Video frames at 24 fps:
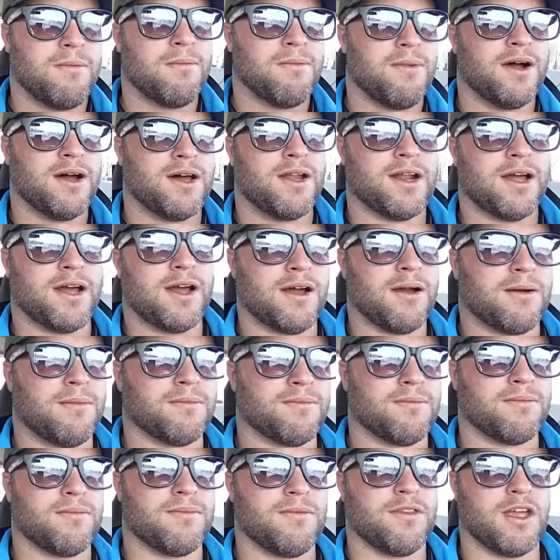but
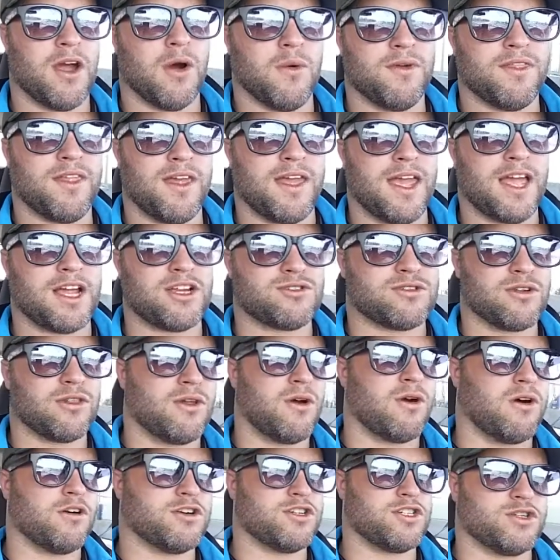go with the extra
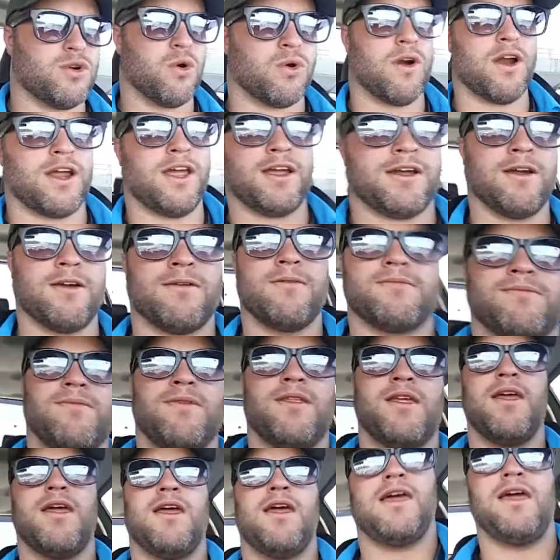large door hanger
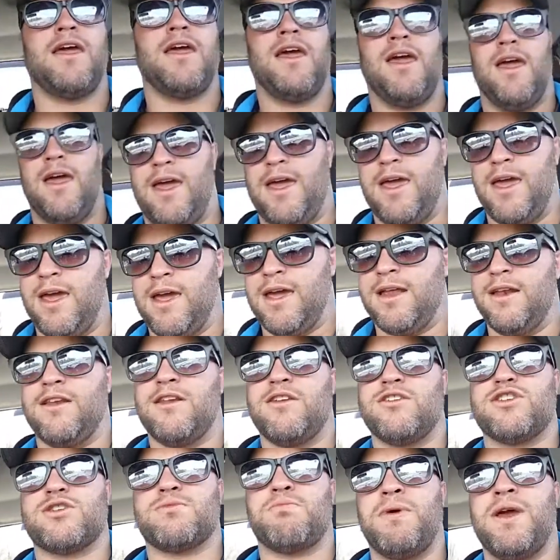
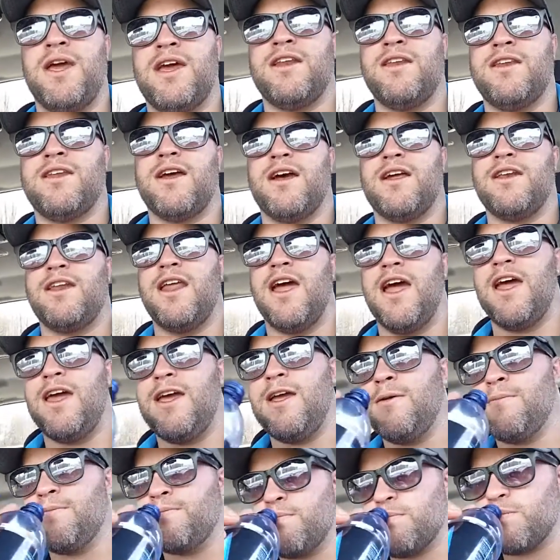and spend a
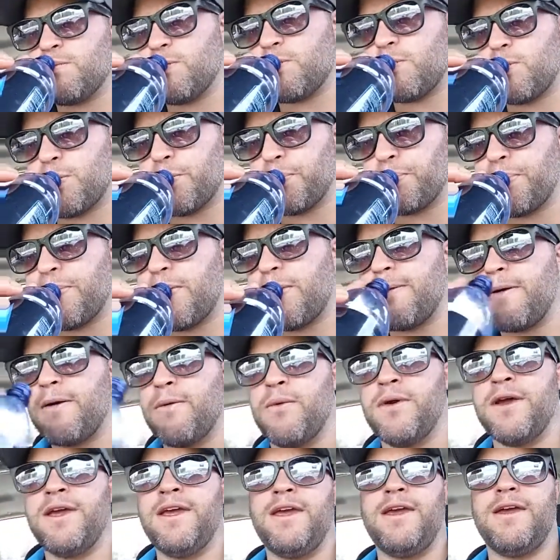day, a
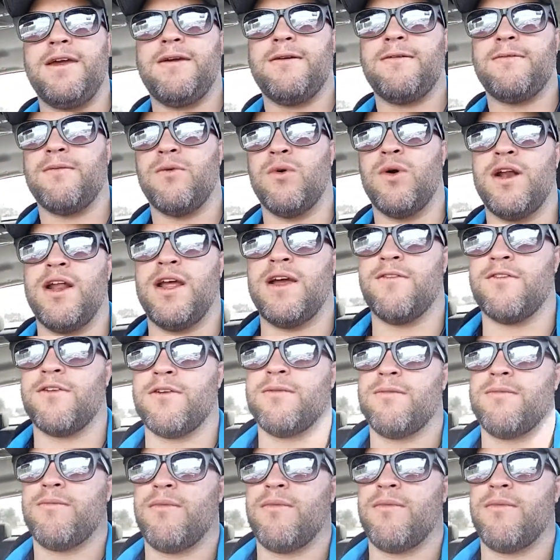week, whatever,